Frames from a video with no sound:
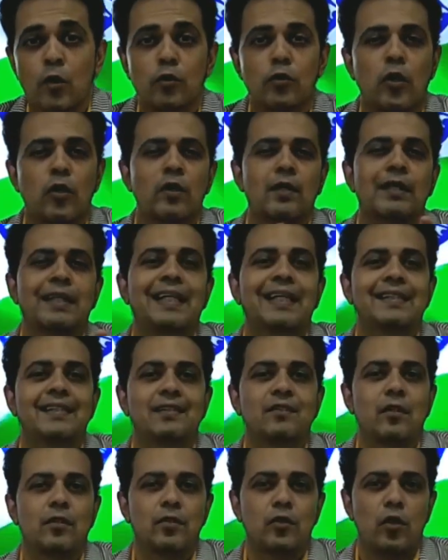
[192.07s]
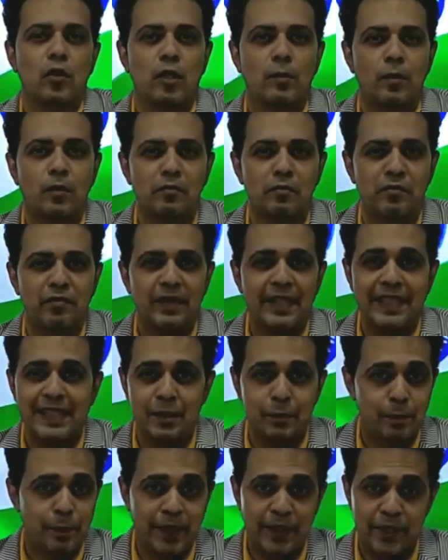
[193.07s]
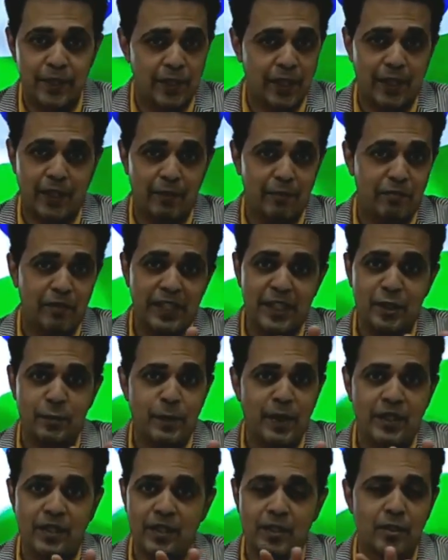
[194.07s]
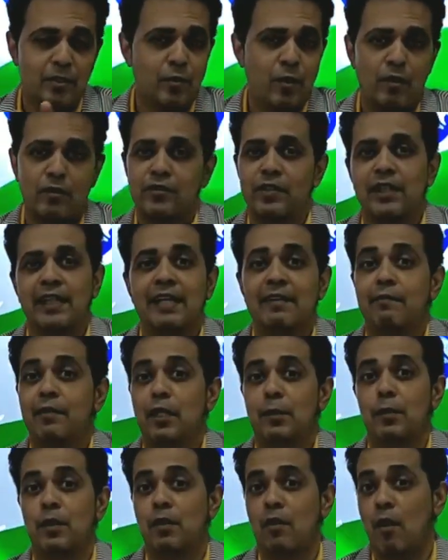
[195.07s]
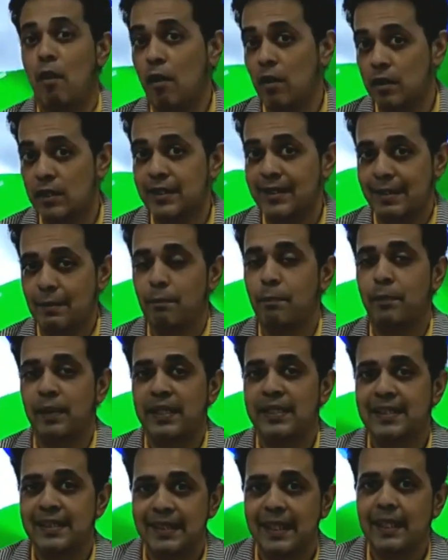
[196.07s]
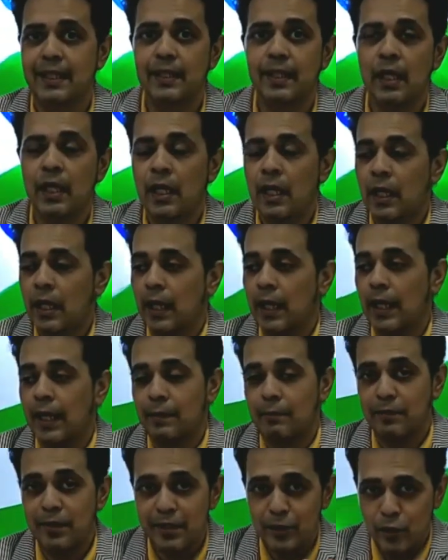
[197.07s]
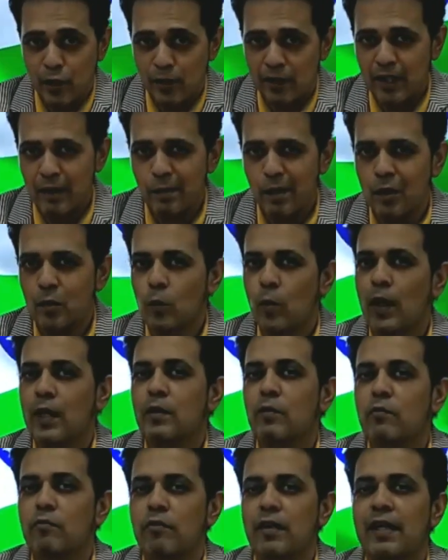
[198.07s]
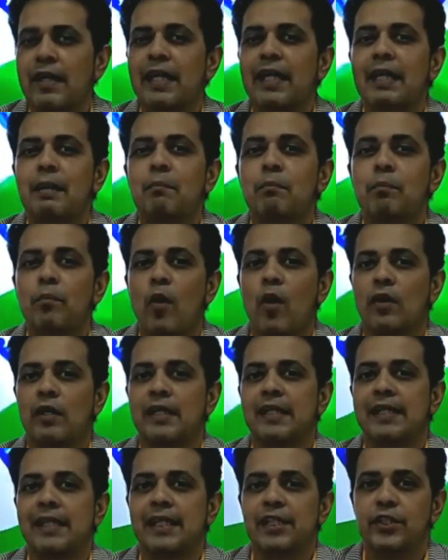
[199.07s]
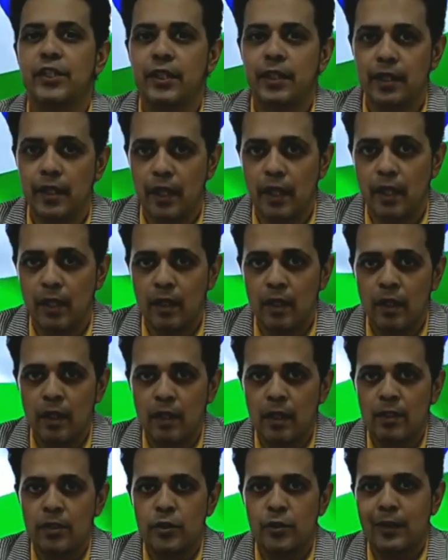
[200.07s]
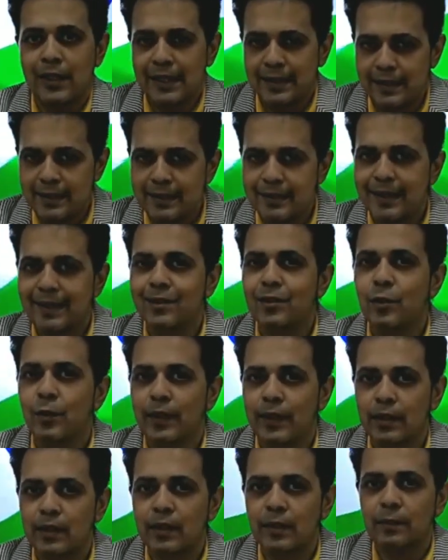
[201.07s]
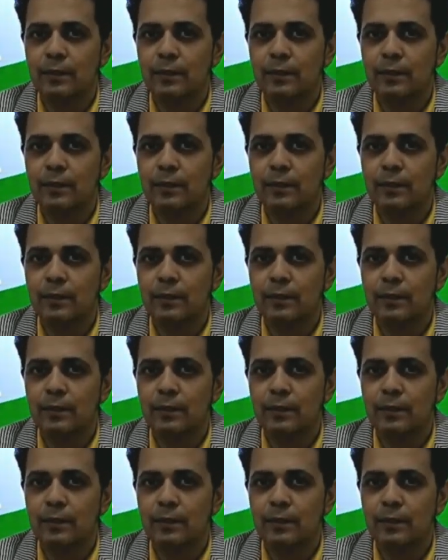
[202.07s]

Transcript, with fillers: No, Donald, let's not talk about free speech. Uh, free speech is not really available on Simply Sid. Uh, we're talking about one very important agenda. So let's stick to it.